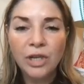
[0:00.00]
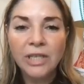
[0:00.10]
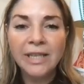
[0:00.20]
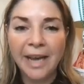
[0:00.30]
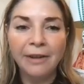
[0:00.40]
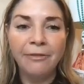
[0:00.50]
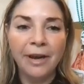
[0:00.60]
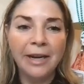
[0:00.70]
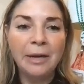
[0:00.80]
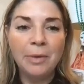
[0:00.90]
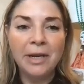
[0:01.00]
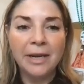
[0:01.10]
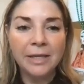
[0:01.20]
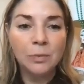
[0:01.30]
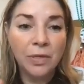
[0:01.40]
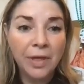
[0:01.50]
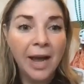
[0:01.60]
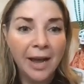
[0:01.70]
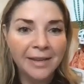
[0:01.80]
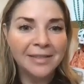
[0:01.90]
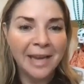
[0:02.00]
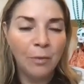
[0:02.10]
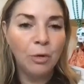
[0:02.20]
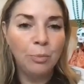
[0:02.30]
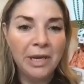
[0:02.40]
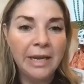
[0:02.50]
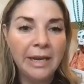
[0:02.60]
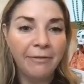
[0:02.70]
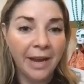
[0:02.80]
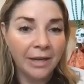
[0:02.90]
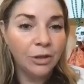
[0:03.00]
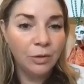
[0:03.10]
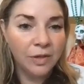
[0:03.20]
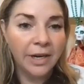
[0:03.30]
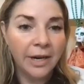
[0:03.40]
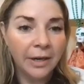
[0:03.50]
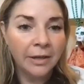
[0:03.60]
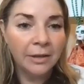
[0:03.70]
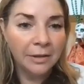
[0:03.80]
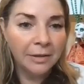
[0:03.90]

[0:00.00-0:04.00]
Which is kind of funny because with us, that will be Fat Tuesday.